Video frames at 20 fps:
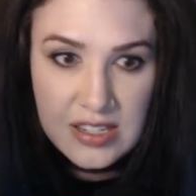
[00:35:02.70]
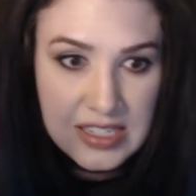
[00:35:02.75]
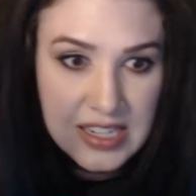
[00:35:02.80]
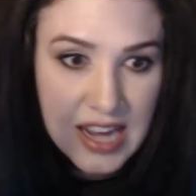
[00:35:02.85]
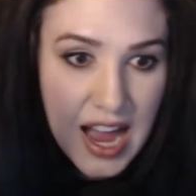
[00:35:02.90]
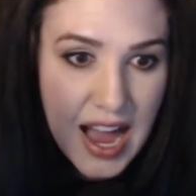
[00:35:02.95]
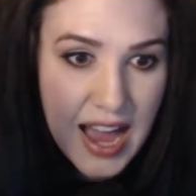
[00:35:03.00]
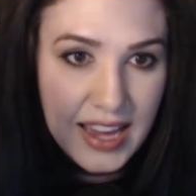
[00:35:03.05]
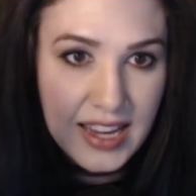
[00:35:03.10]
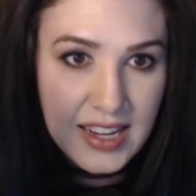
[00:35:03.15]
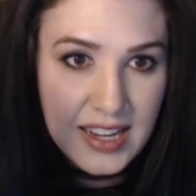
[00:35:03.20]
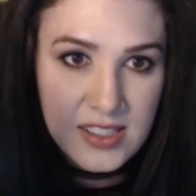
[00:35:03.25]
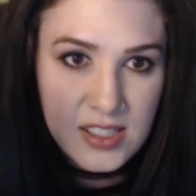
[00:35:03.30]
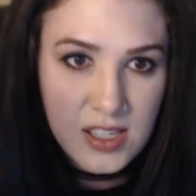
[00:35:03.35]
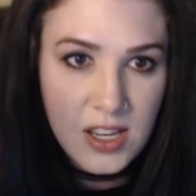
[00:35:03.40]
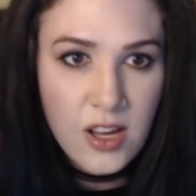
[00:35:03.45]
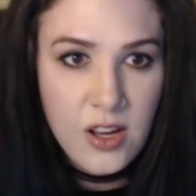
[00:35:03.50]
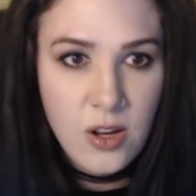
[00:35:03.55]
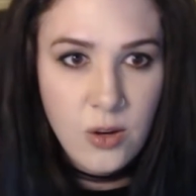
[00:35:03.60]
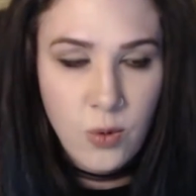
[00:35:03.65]
dies,
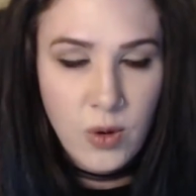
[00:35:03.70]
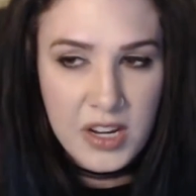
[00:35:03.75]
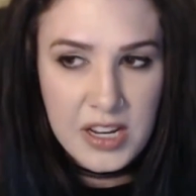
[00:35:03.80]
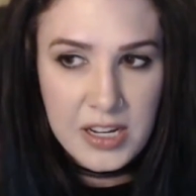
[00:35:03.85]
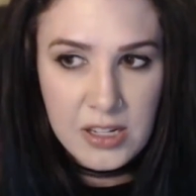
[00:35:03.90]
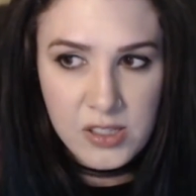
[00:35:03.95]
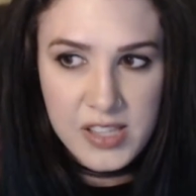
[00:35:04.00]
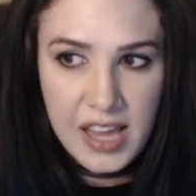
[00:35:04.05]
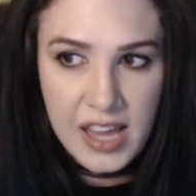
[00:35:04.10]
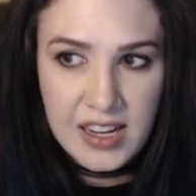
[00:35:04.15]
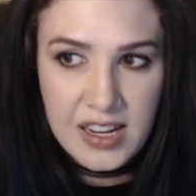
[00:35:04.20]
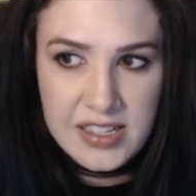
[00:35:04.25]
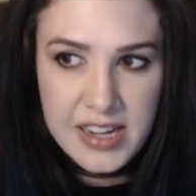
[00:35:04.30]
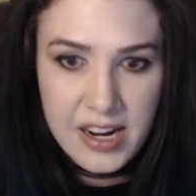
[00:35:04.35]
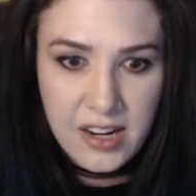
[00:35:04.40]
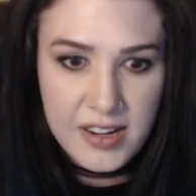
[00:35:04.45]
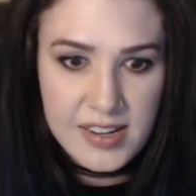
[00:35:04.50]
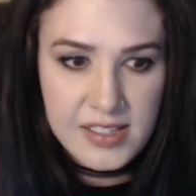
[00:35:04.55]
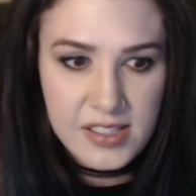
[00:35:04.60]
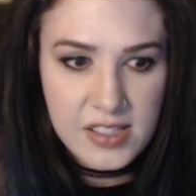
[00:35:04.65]
one of your
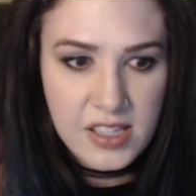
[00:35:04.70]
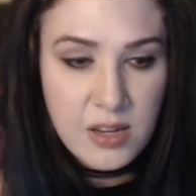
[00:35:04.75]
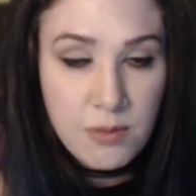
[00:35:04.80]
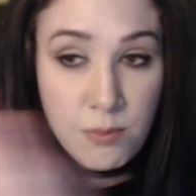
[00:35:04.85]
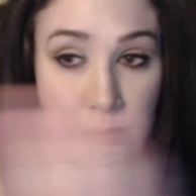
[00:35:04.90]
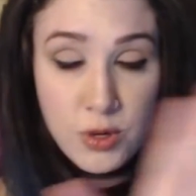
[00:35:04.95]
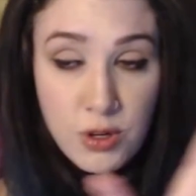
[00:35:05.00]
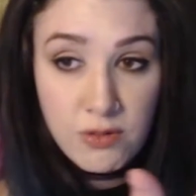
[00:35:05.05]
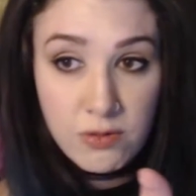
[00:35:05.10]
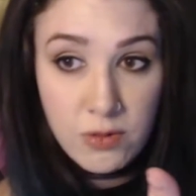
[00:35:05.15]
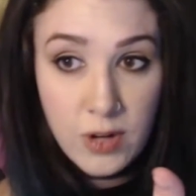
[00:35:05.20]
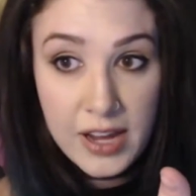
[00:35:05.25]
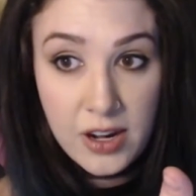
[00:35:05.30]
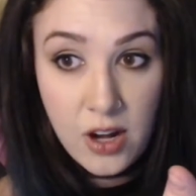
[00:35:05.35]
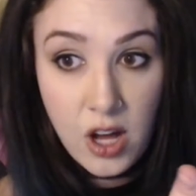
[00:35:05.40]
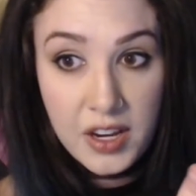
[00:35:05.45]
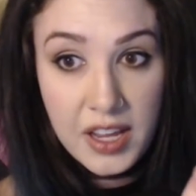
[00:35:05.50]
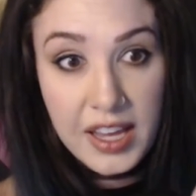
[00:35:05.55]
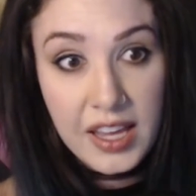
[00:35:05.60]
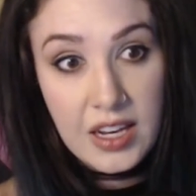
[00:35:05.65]
secondaries can move right
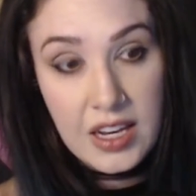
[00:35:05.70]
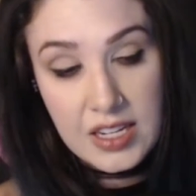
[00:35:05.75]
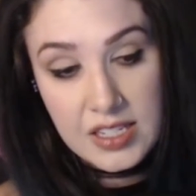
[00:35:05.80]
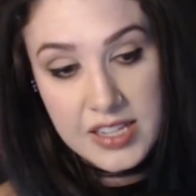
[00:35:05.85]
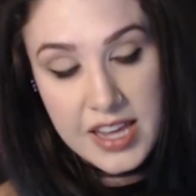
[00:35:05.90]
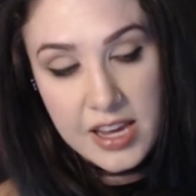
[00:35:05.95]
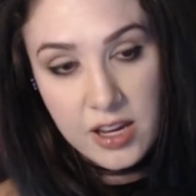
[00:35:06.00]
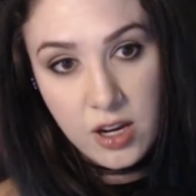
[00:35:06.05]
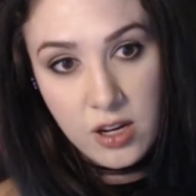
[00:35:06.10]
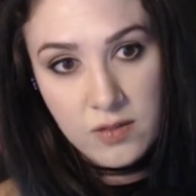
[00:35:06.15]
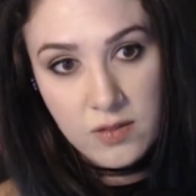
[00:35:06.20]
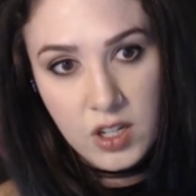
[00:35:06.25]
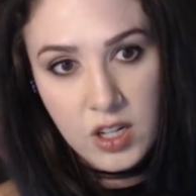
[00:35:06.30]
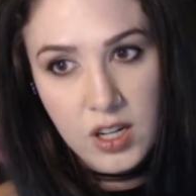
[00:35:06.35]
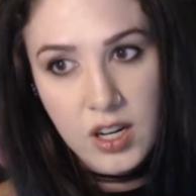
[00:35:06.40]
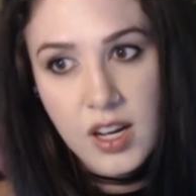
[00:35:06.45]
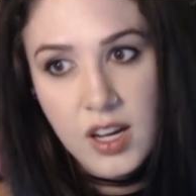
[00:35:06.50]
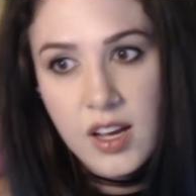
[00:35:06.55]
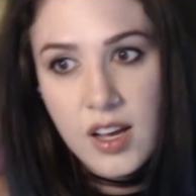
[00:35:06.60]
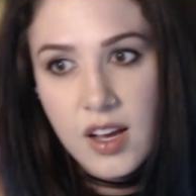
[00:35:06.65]
on it and take
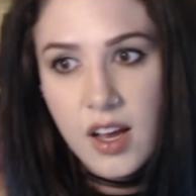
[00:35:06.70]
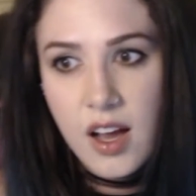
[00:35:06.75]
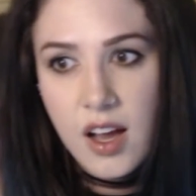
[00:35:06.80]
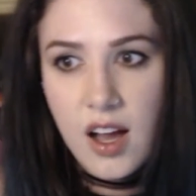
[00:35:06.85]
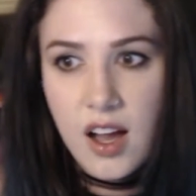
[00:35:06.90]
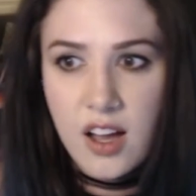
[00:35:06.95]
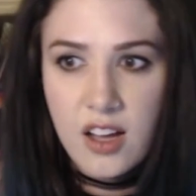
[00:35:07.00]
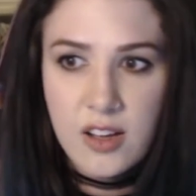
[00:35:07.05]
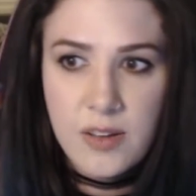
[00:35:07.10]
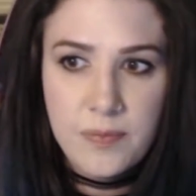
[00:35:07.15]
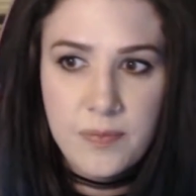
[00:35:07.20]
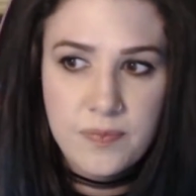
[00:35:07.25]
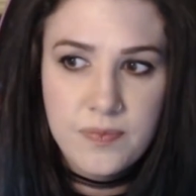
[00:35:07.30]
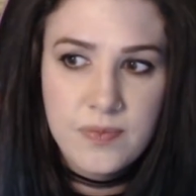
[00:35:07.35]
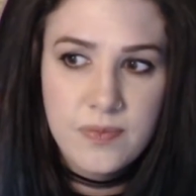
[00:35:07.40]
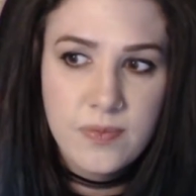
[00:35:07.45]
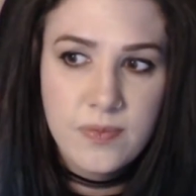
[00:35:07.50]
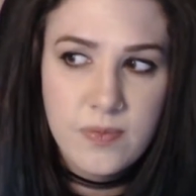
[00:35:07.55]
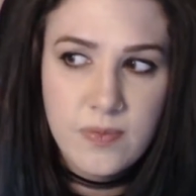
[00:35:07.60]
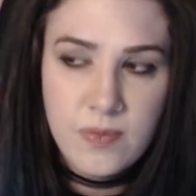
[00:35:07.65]
over.
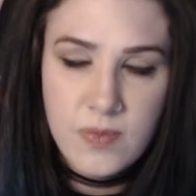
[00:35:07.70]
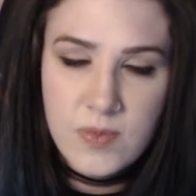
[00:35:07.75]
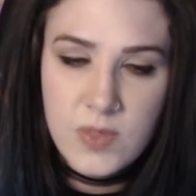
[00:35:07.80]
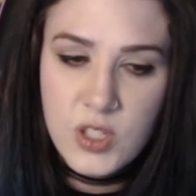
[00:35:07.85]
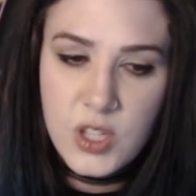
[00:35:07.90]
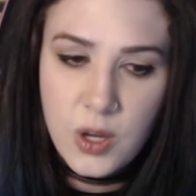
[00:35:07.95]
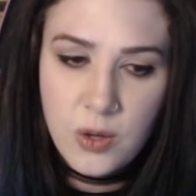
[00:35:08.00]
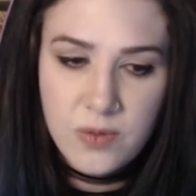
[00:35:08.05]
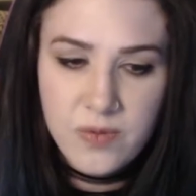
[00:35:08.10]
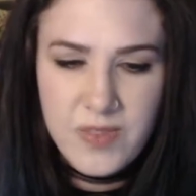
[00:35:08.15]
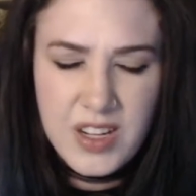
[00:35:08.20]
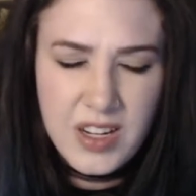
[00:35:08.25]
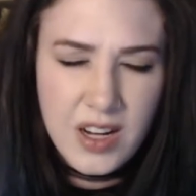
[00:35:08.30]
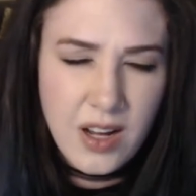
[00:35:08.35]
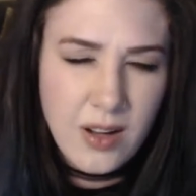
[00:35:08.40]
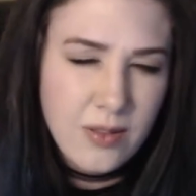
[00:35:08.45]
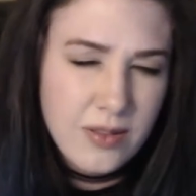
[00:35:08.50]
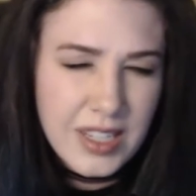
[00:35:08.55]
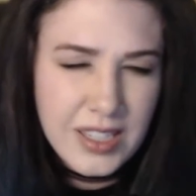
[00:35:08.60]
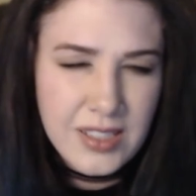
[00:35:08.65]
So
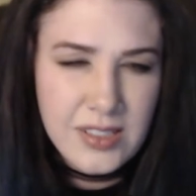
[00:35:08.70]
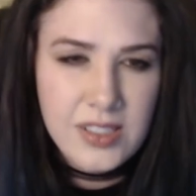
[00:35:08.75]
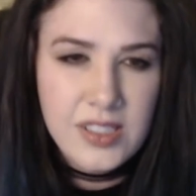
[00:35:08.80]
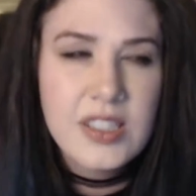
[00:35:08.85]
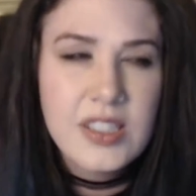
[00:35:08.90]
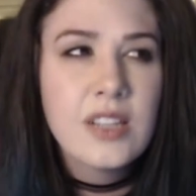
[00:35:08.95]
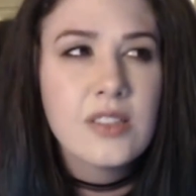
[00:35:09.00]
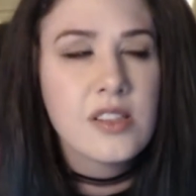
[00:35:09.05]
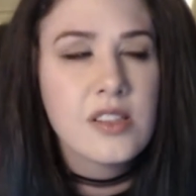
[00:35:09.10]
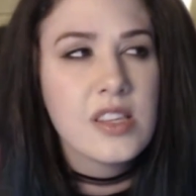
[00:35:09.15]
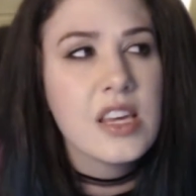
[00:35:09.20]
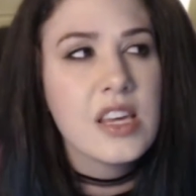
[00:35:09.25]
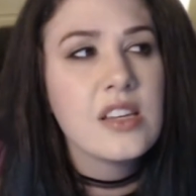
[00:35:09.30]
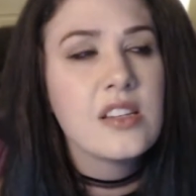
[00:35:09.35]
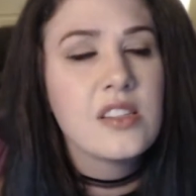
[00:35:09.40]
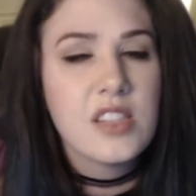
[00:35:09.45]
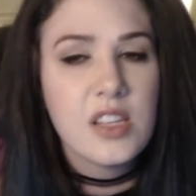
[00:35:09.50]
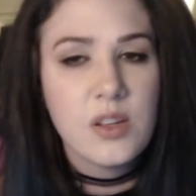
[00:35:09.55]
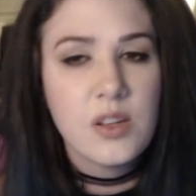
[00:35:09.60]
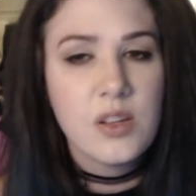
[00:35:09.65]
there's
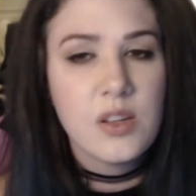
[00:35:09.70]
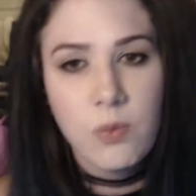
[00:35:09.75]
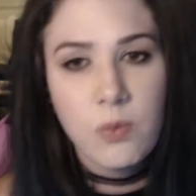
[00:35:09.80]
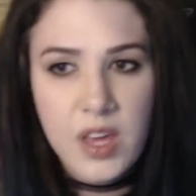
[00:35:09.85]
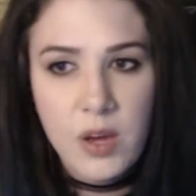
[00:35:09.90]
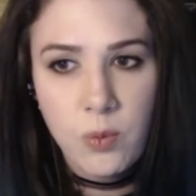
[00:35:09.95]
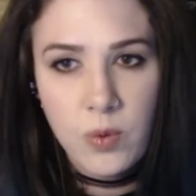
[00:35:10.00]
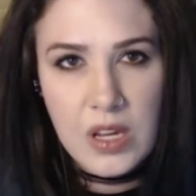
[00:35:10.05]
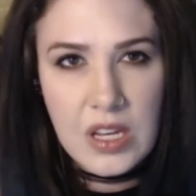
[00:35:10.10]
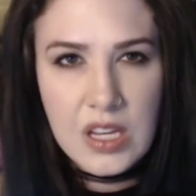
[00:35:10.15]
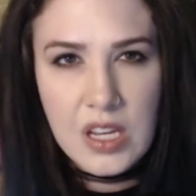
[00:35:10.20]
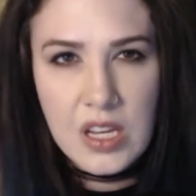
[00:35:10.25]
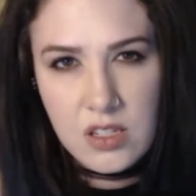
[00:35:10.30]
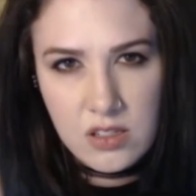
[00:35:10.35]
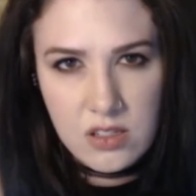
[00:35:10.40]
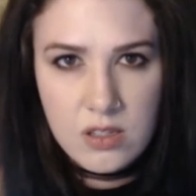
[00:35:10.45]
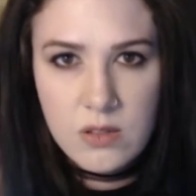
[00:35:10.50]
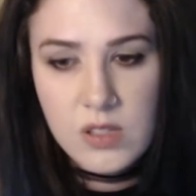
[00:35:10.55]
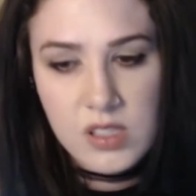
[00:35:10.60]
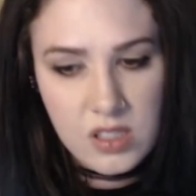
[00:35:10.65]
things that we need to
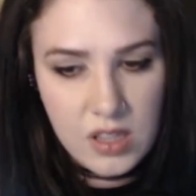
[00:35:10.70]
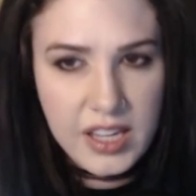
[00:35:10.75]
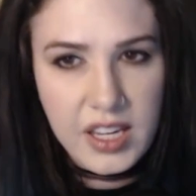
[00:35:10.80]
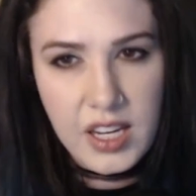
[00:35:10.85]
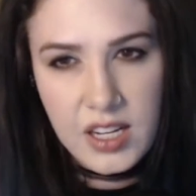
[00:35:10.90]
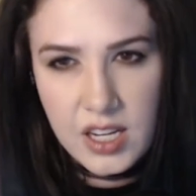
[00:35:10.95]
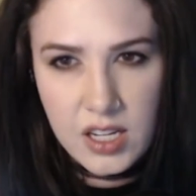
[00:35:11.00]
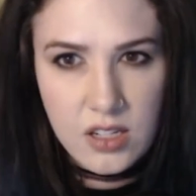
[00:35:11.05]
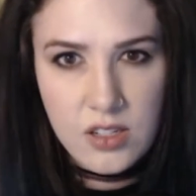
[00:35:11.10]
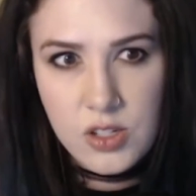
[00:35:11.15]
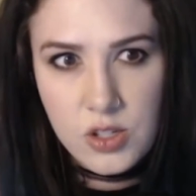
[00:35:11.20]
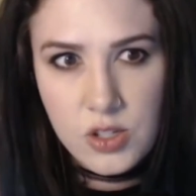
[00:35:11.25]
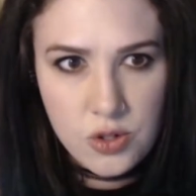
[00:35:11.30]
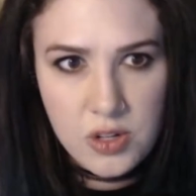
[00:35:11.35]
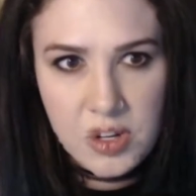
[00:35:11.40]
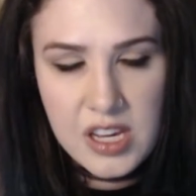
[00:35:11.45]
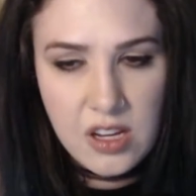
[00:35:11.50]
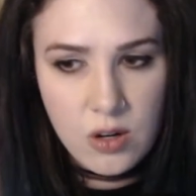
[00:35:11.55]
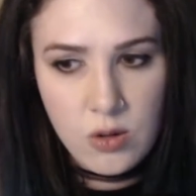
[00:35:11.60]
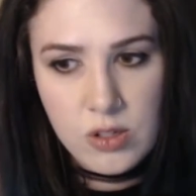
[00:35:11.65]
do as like an
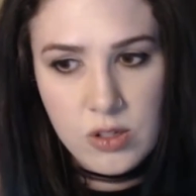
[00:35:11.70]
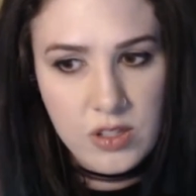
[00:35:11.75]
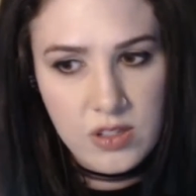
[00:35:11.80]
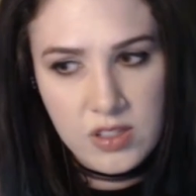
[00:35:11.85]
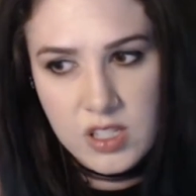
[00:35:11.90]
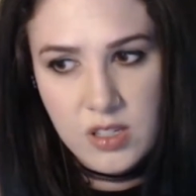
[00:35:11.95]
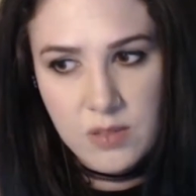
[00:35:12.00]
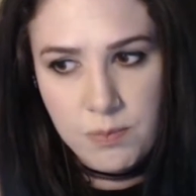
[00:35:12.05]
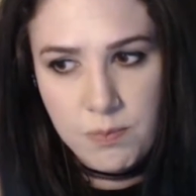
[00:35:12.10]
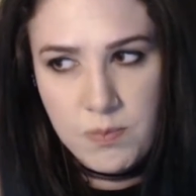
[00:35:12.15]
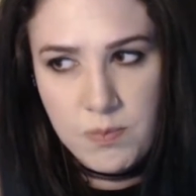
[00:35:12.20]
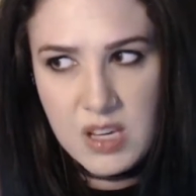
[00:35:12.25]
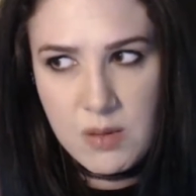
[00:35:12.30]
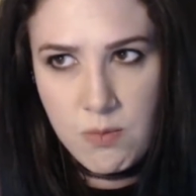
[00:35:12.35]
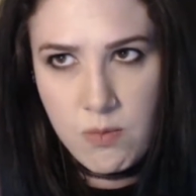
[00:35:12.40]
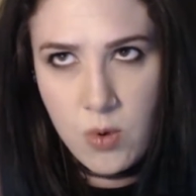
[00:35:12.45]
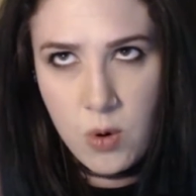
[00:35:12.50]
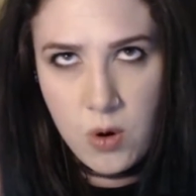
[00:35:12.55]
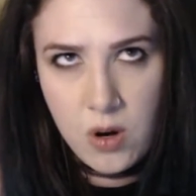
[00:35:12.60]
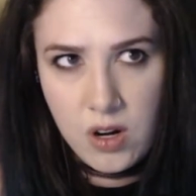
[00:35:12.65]
industry and to be
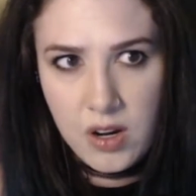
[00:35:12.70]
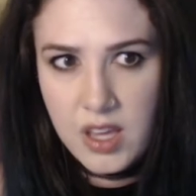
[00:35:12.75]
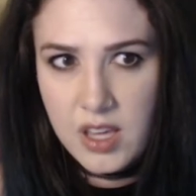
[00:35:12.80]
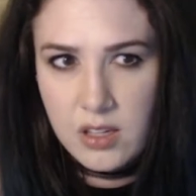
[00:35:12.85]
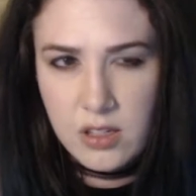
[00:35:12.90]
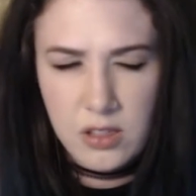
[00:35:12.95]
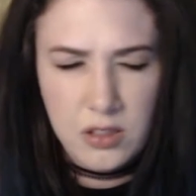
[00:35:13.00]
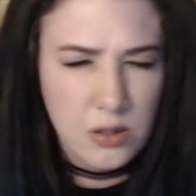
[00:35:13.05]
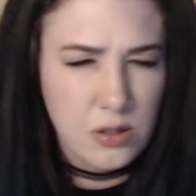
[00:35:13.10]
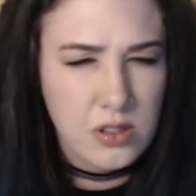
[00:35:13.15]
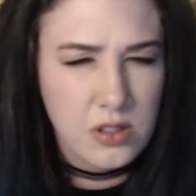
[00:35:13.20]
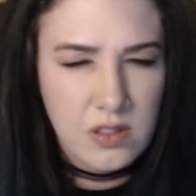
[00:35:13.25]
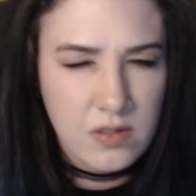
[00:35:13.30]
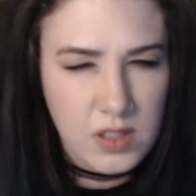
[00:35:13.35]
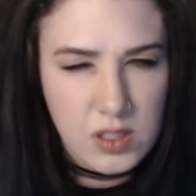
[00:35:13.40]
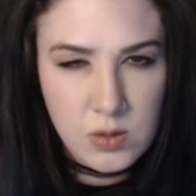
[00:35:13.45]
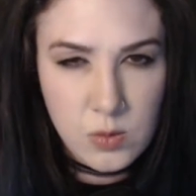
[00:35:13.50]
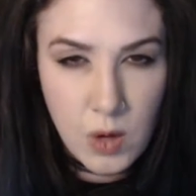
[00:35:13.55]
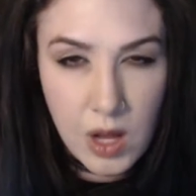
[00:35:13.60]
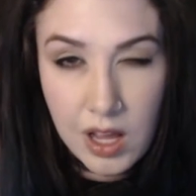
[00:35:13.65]
more inclusive
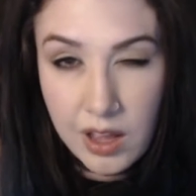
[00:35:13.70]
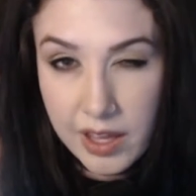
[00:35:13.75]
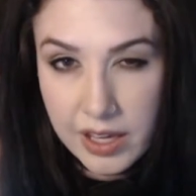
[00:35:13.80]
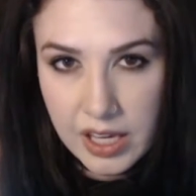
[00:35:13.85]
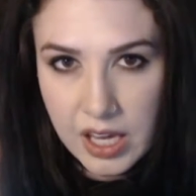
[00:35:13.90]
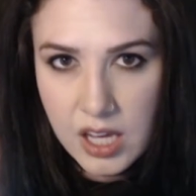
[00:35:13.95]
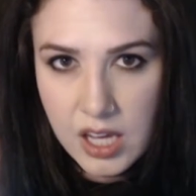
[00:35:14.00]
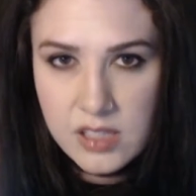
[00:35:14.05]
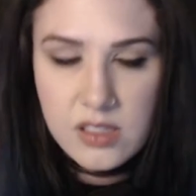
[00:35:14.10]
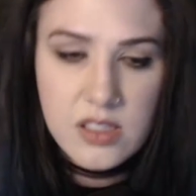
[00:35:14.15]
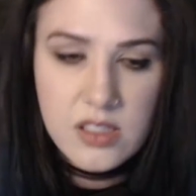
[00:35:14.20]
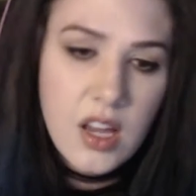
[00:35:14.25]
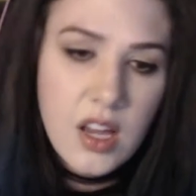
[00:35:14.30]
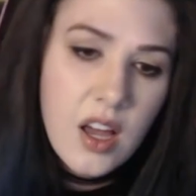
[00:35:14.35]
as well, I guess.